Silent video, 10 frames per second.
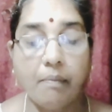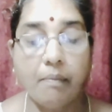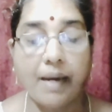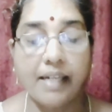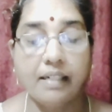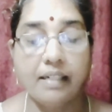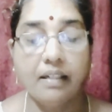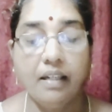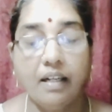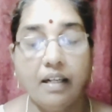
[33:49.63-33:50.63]
mind,
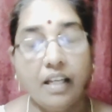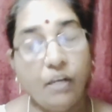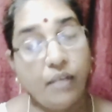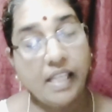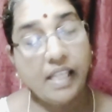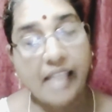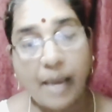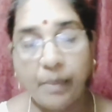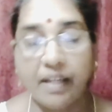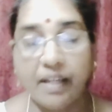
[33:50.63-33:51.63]
he feels
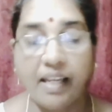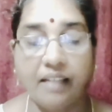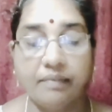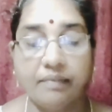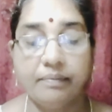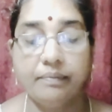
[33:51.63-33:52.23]
happy again.